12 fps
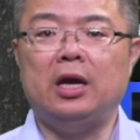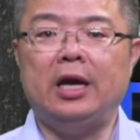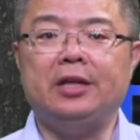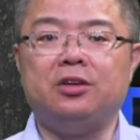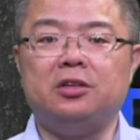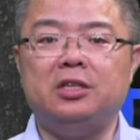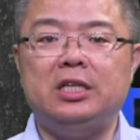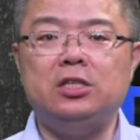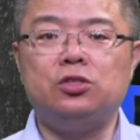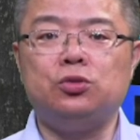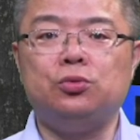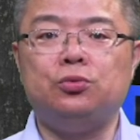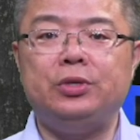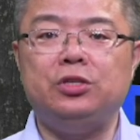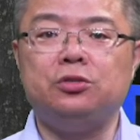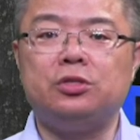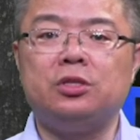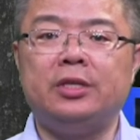and the needs to
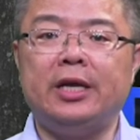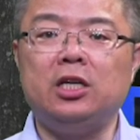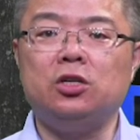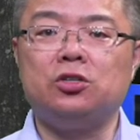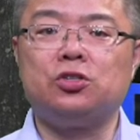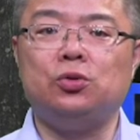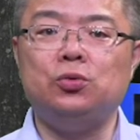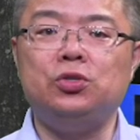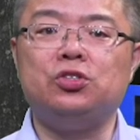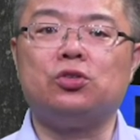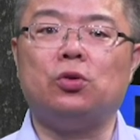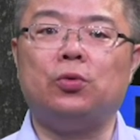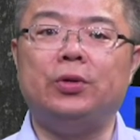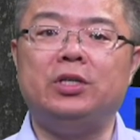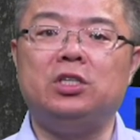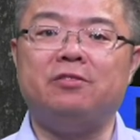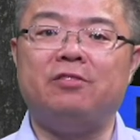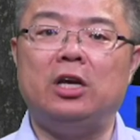reuse technical solutions already
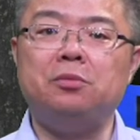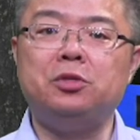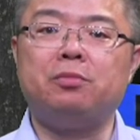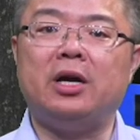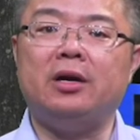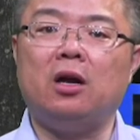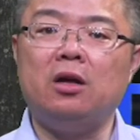developed by